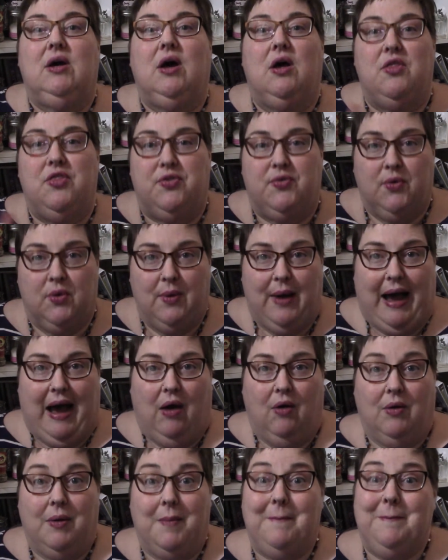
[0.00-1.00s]

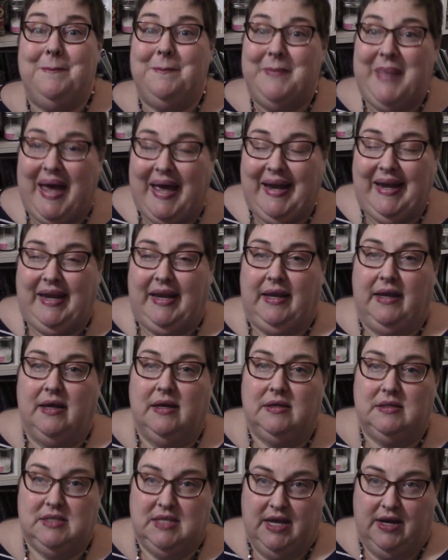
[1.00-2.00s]
throughout many
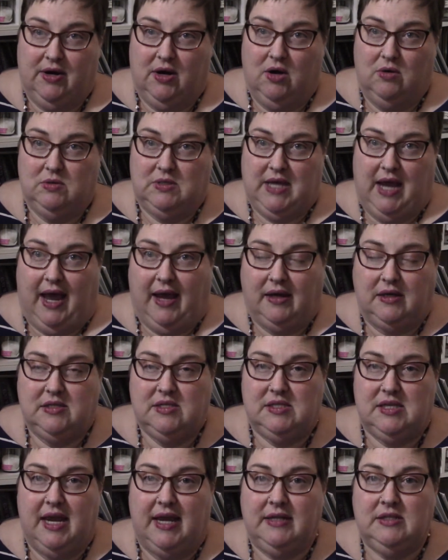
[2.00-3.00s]
tarot
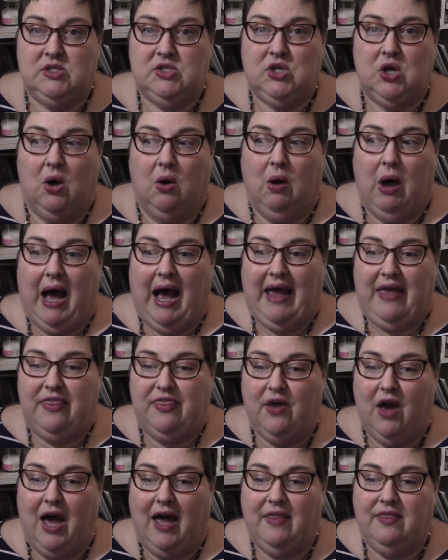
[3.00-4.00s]
decks. And so I
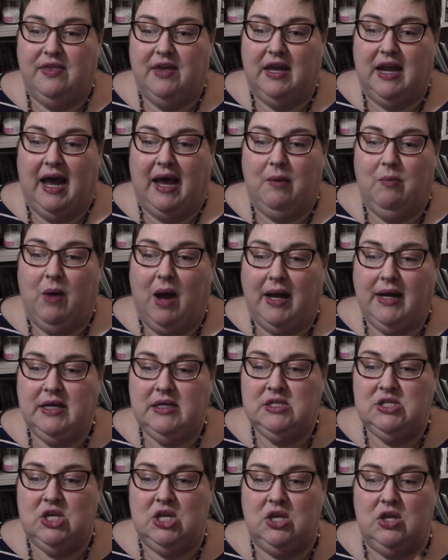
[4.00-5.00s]
thought that I wanted
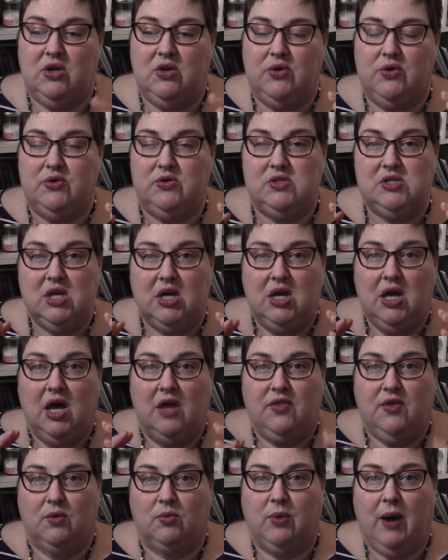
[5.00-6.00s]
to use
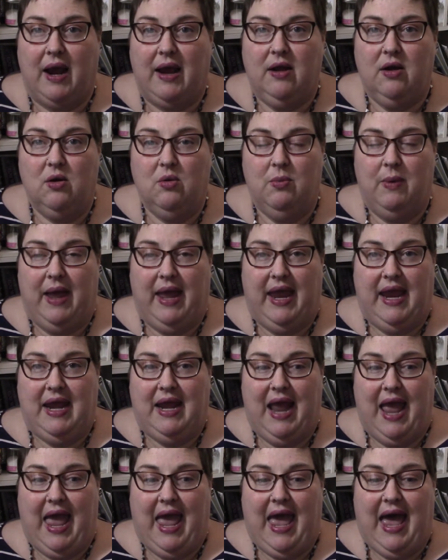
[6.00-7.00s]
the Rider
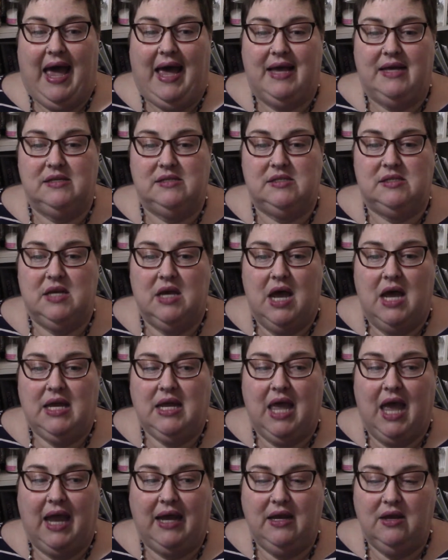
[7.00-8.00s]
Waite as
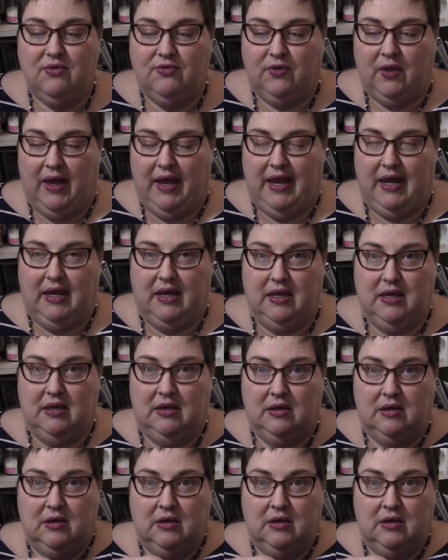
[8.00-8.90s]
kind of like